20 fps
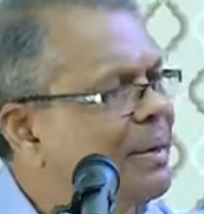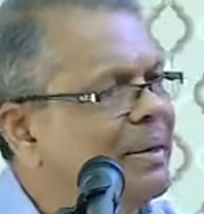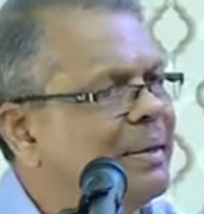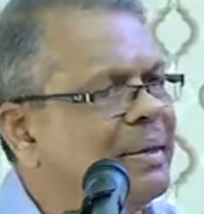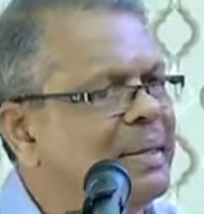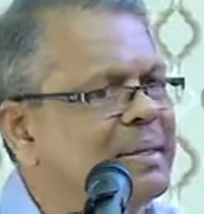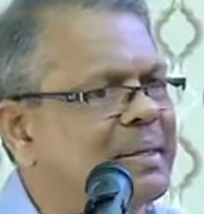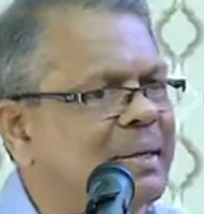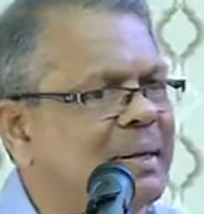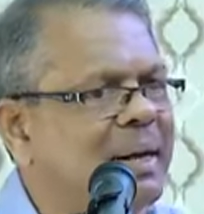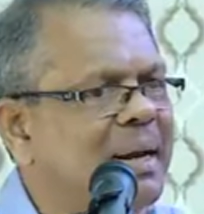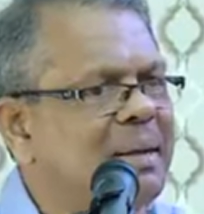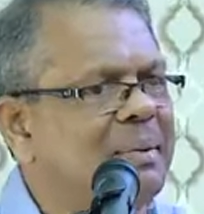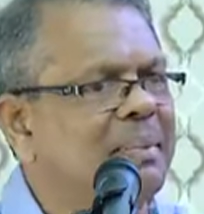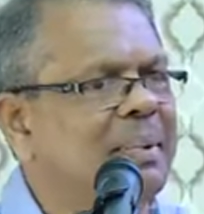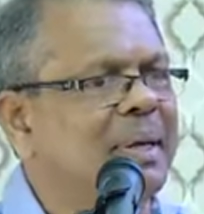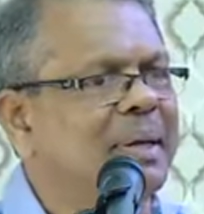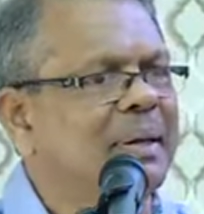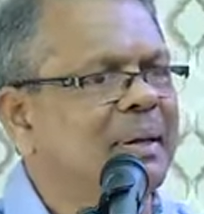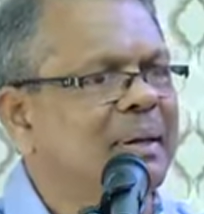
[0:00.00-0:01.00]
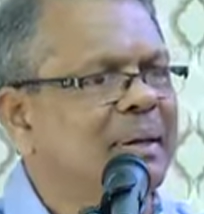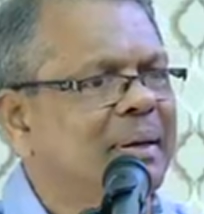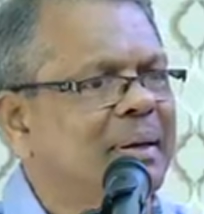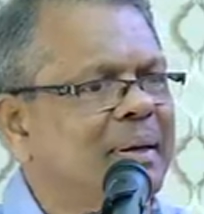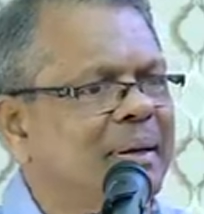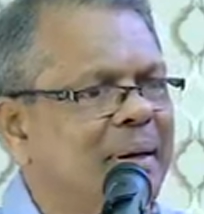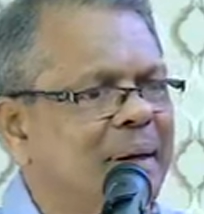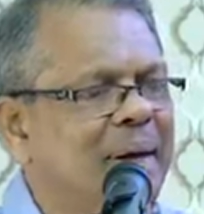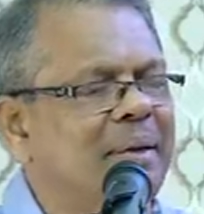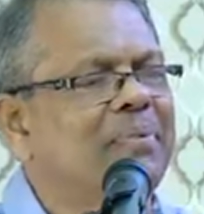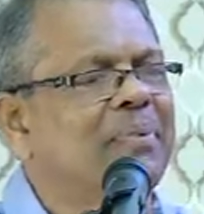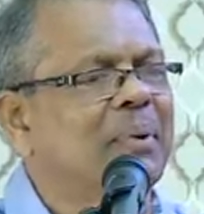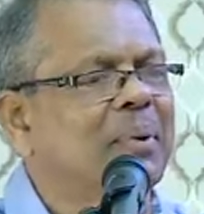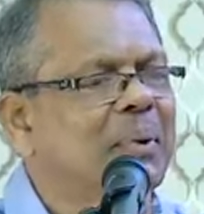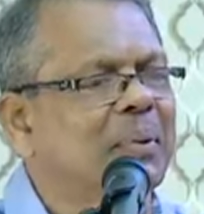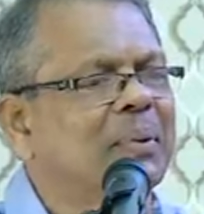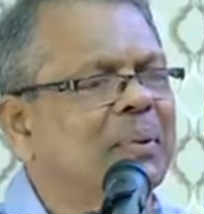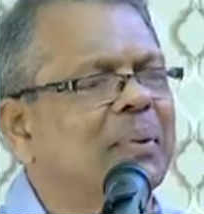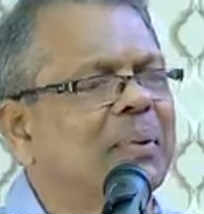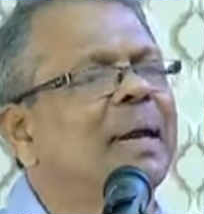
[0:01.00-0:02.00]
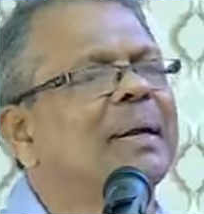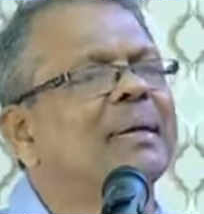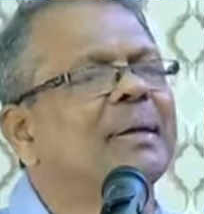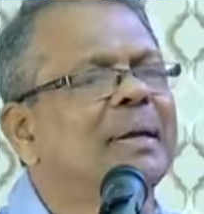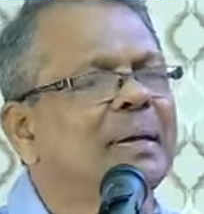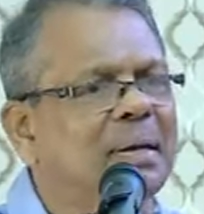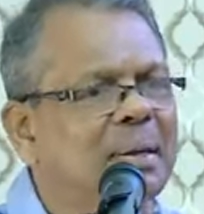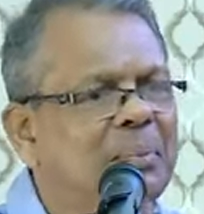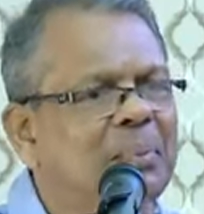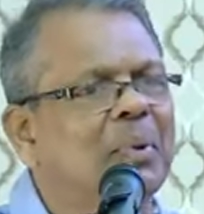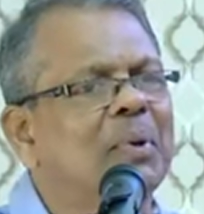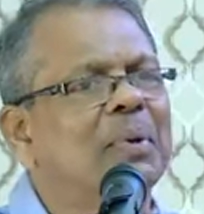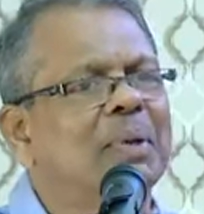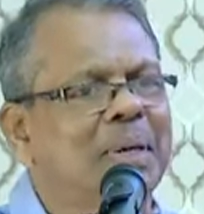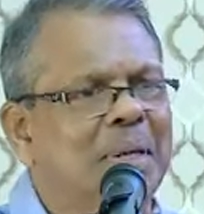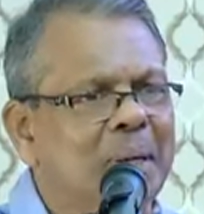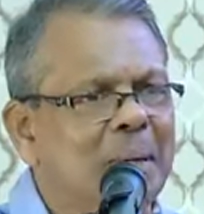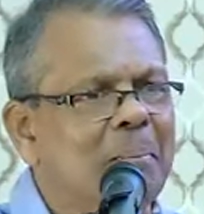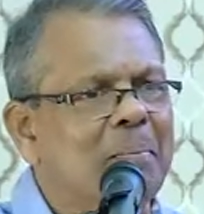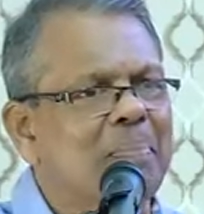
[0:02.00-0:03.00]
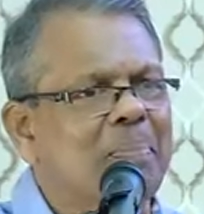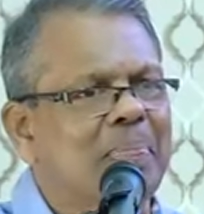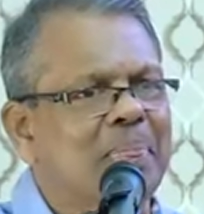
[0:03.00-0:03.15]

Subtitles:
describing, I forgot to write reporting.